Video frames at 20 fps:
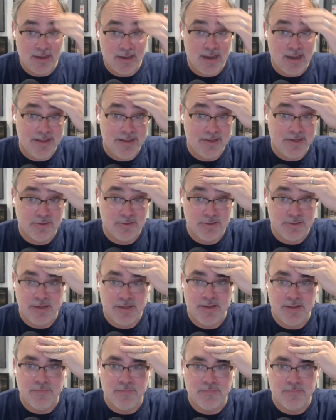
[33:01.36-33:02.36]
I could
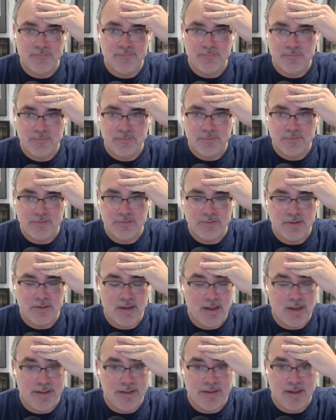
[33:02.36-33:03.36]
have
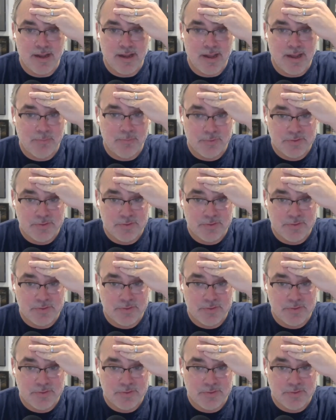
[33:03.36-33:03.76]
I I